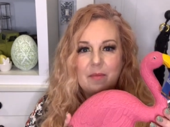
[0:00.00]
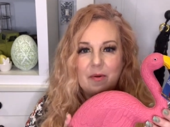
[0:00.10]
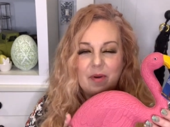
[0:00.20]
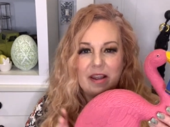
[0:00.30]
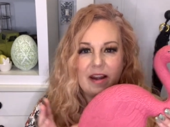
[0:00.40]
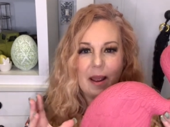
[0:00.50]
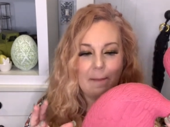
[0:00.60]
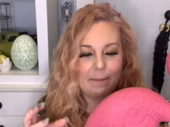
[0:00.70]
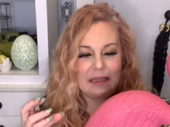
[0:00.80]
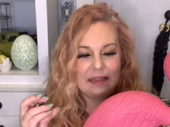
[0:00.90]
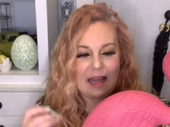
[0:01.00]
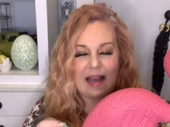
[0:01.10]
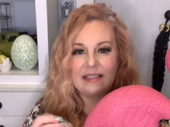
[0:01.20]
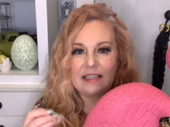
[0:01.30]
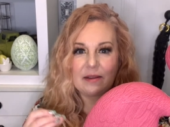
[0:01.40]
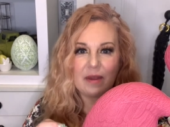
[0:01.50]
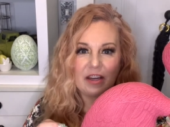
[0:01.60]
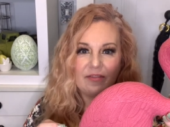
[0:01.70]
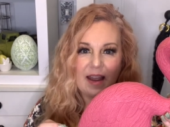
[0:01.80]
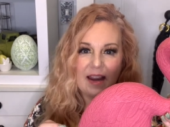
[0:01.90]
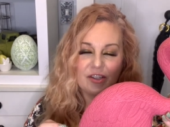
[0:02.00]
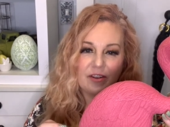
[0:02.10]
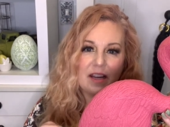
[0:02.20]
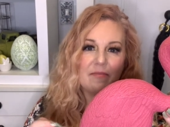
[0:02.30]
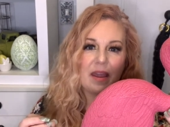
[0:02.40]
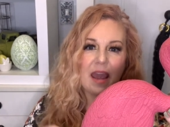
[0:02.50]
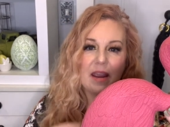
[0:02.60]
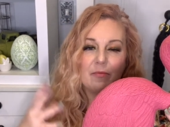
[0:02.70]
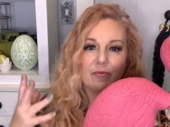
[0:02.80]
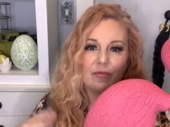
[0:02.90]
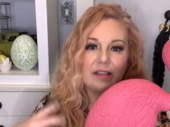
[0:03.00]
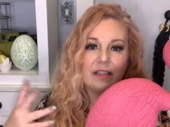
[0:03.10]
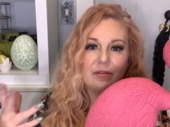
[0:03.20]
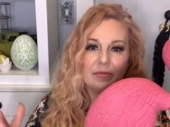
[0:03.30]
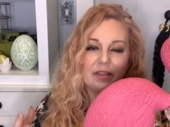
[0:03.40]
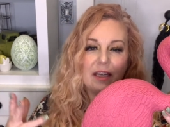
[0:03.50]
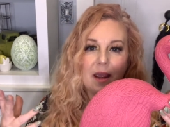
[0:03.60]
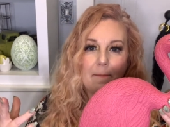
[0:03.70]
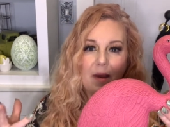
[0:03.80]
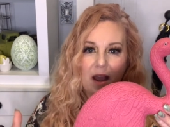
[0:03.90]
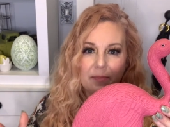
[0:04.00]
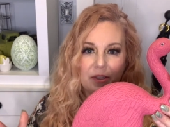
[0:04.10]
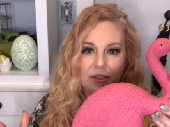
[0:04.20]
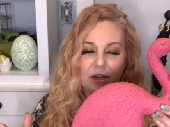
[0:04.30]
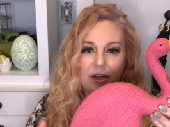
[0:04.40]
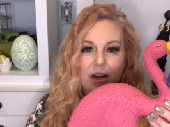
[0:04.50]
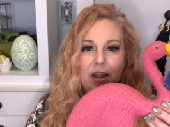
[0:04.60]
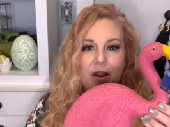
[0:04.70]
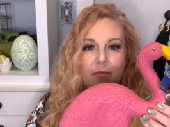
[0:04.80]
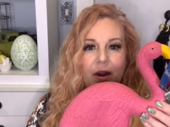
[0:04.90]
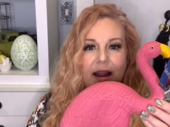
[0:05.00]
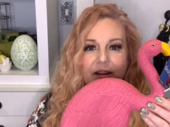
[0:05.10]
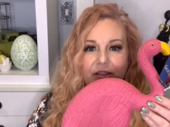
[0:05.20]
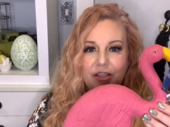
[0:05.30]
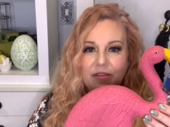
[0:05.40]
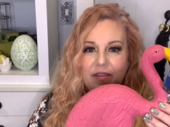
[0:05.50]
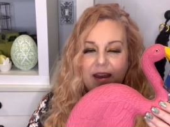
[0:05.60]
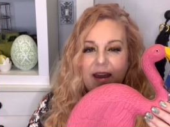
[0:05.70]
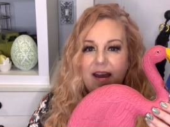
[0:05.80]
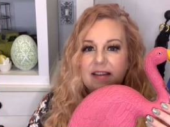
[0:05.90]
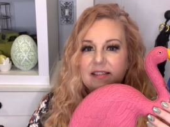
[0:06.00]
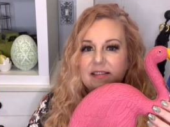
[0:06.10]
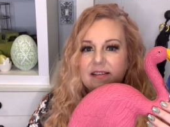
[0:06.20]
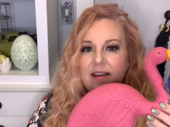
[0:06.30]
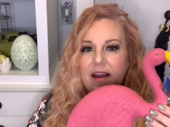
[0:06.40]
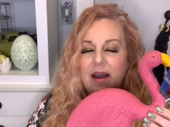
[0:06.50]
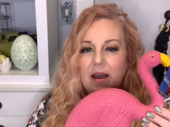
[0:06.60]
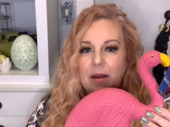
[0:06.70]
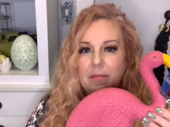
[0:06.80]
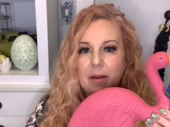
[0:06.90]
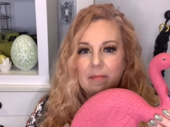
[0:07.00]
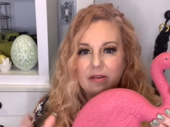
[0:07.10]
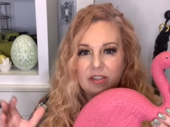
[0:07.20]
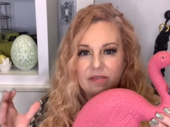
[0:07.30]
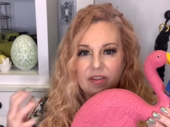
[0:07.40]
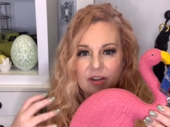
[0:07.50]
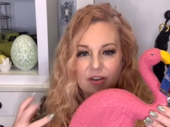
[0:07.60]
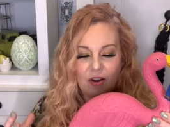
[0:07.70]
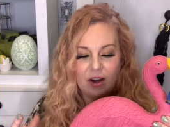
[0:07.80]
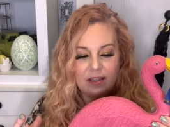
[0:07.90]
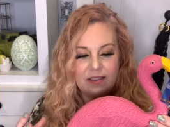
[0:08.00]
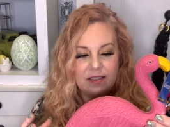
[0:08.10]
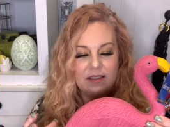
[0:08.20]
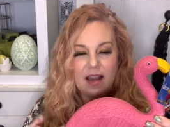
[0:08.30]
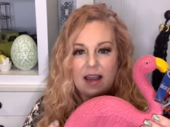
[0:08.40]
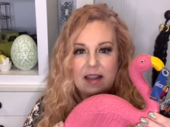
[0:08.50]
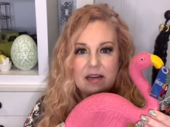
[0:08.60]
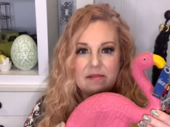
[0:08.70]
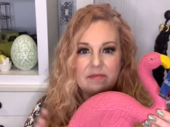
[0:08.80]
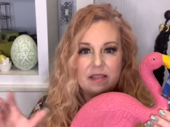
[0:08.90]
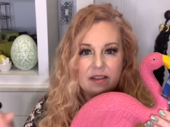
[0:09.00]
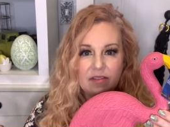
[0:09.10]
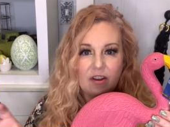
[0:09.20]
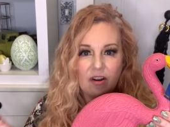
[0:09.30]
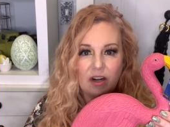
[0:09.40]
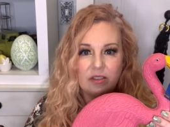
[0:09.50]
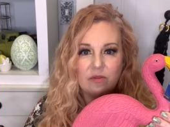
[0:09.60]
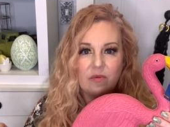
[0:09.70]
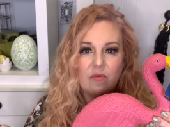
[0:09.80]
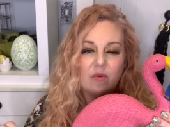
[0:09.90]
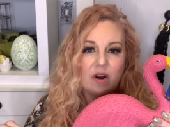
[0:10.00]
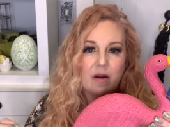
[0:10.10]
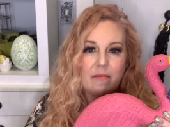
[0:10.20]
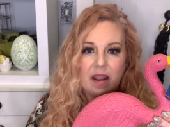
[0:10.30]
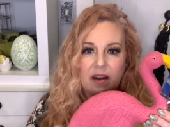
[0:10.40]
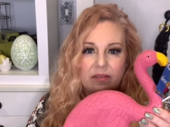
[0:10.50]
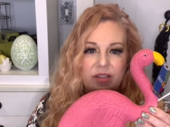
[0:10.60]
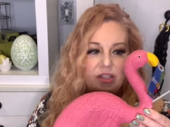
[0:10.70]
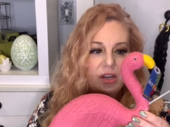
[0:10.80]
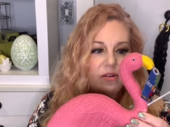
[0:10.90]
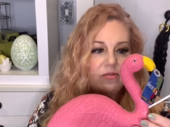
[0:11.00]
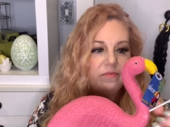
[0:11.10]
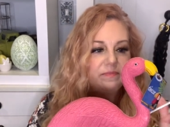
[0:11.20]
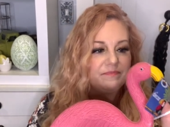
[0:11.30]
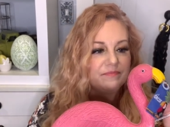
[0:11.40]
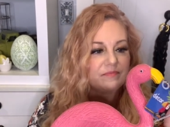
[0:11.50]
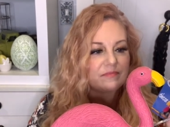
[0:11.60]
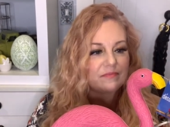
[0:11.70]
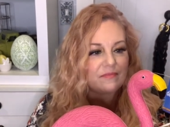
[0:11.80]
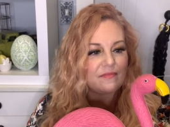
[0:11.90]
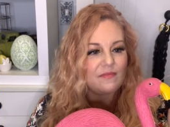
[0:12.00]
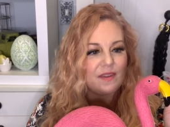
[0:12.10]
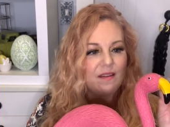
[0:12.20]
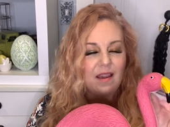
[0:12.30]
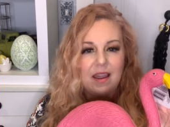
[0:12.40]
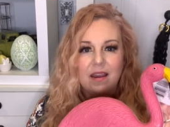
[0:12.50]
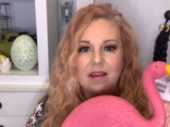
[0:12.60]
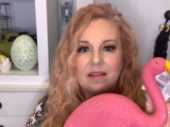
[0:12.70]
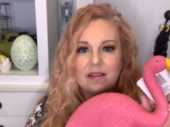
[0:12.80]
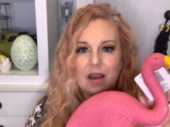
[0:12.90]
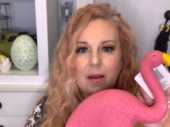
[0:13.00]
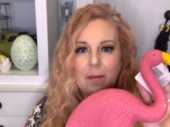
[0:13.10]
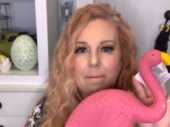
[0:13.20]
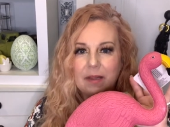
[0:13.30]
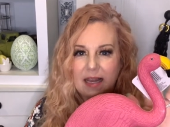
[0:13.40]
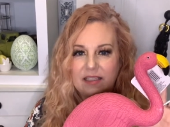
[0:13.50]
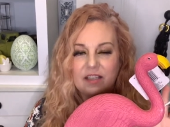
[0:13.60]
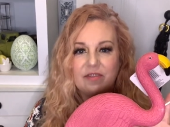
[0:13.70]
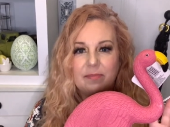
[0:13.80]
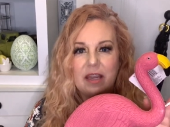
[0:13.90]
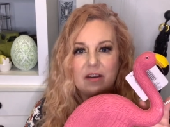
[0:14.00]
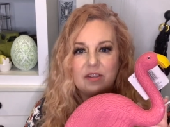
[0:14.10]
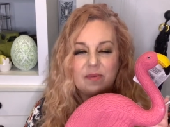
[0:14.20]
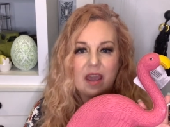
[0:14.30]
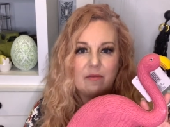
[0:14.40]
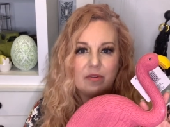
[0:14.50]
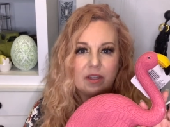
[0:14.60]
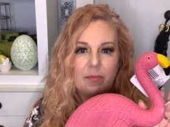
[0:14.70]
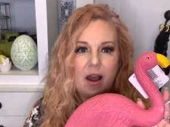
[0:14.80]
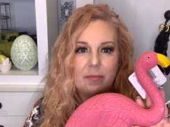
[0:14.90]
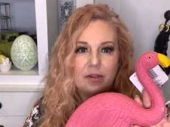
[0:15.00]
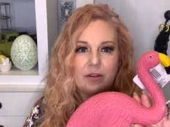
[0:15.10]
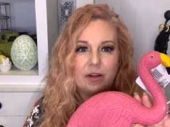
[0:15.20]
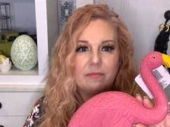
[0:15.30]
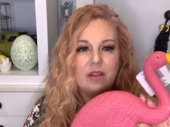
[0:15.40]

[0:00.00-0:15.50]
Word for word: when plastic manufacturing became really, really popular. Prior to that, most of the garden items in the garden were made of stone, and plastic flamingos became really popular.